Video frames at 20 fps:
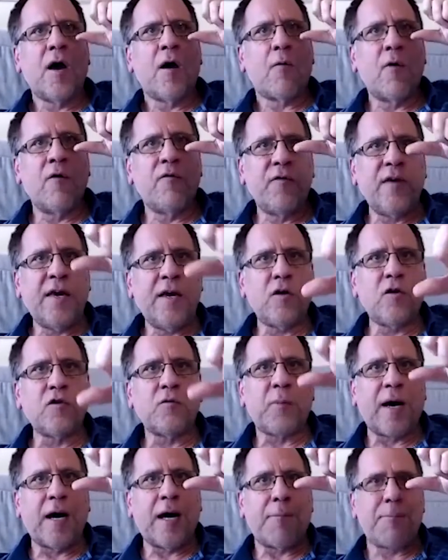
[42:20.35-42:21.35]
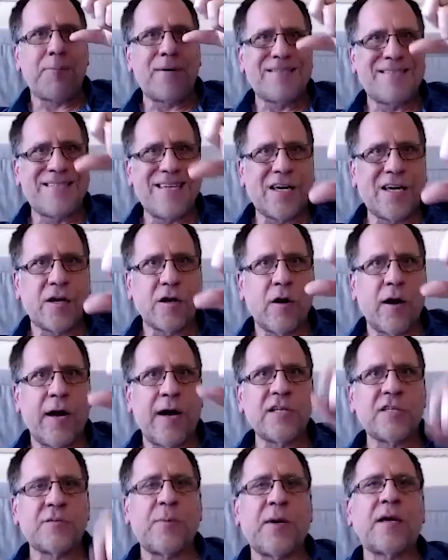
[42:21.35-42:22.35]
revealed by a particular
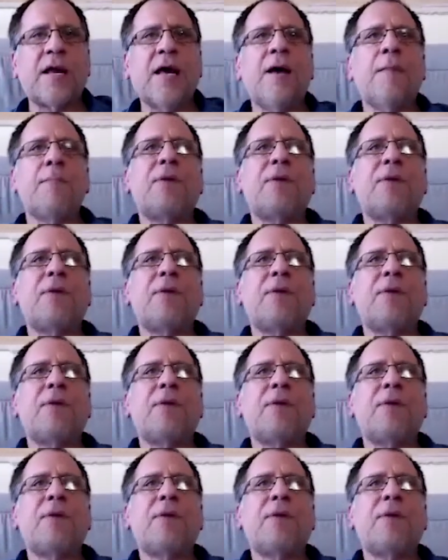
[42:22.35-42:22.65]
aspect,